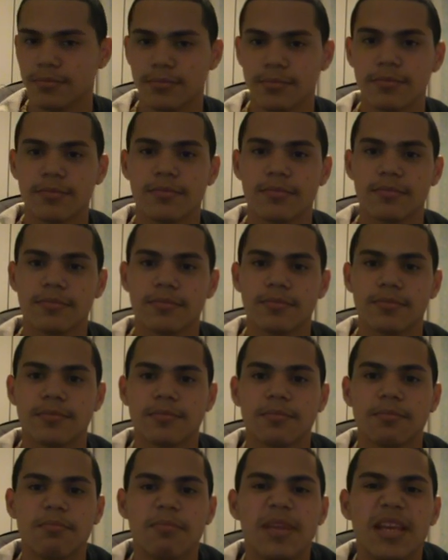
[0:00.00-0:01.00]

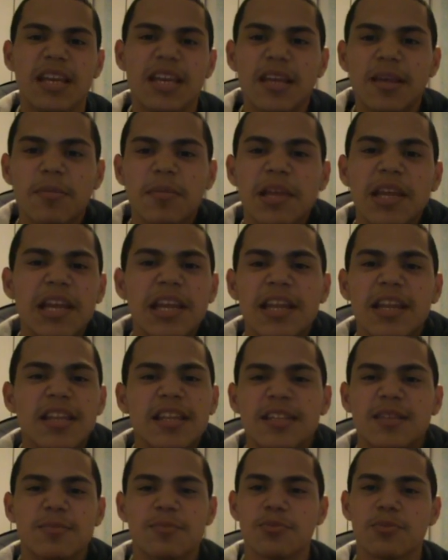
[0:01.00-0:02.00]
Meanie, meanie.
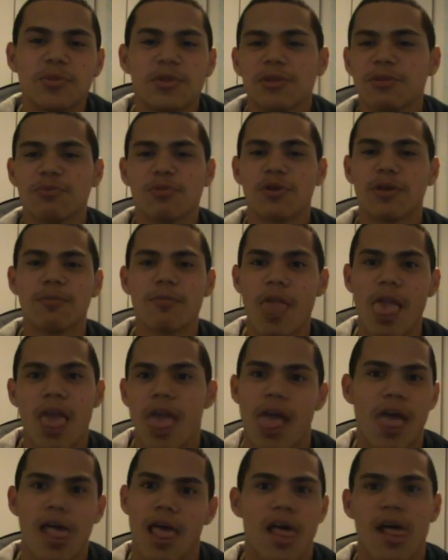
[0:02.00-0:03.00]
This, this part.
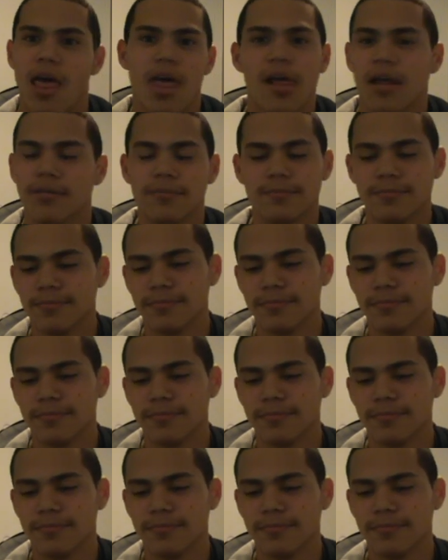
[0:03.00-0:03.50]
Yeah.